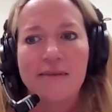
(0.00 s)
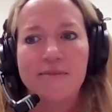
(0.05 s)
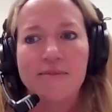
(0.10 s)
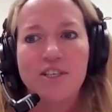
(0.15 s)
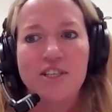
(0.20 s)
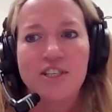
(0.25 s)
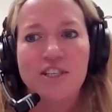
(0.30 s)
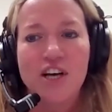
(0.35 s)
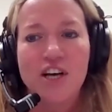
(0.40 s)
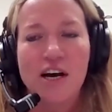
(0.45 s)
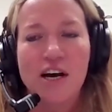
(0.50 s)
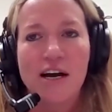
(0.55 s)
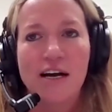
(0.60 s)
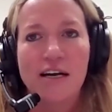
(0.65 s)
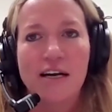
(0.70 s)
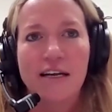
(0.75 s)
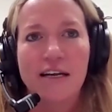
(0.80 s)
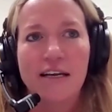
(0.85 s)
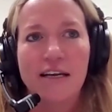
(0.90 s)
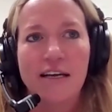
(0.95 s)
to
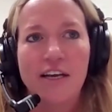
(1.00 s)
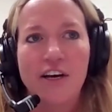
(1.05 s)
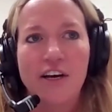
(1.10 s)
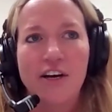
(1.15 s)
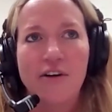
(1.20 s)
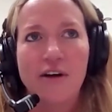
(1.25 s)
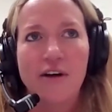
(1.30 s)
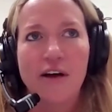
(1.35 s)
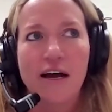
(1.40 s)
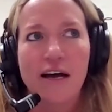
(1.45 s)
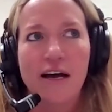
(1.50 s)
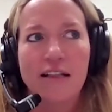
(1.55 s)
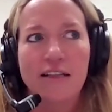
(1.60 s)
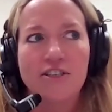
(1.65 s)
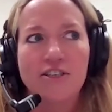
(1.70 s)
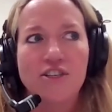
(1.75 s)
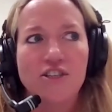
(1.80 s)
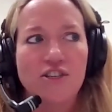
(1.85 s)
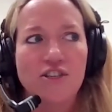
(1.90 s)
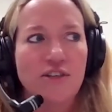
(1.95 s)
talk,
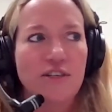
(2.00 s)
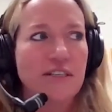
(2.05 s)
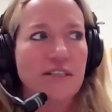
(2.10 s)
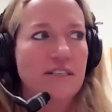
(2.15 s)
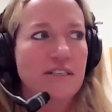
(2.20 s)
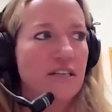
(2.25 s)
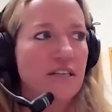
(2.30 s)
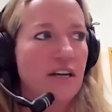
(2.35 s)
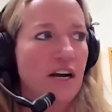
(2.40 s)
college students